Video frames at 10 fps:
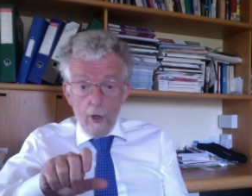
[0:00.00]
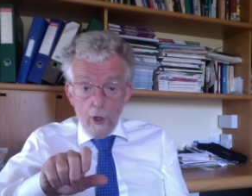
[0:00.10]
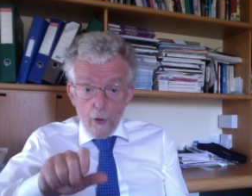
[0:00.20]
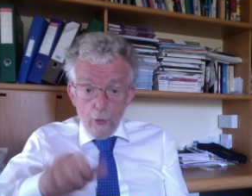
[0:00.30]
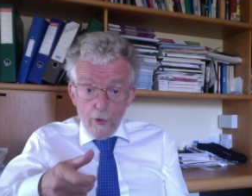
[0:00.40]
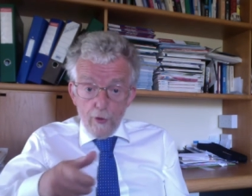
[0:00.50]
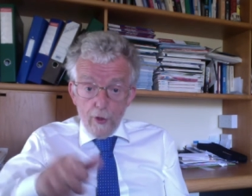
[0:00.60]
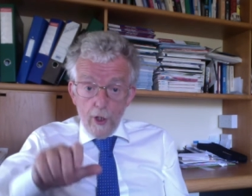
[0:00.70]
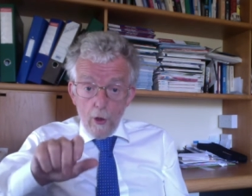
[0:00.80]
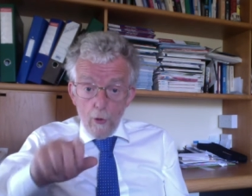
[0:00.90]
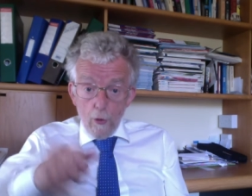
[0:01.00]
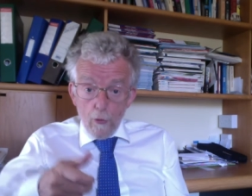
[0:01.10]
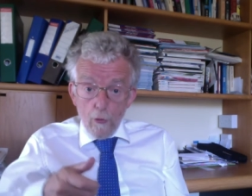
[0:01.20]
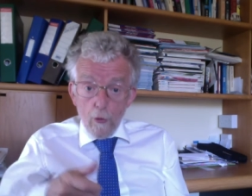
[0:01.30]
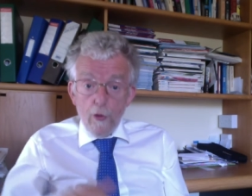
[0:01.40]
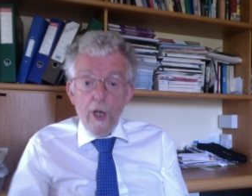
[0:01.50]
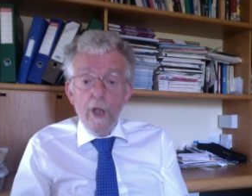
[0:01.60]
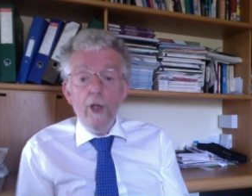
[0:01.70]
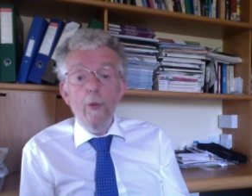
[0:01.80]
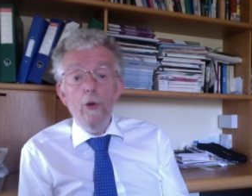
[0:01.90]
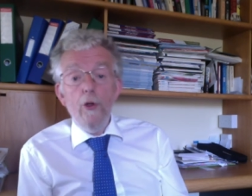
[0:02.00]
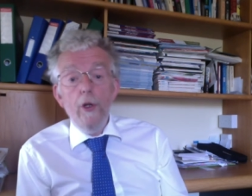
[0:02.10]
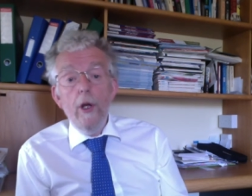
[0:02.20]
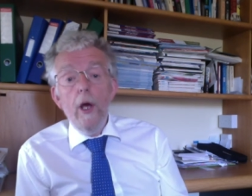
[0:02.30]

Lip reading: twisting or rotation motion,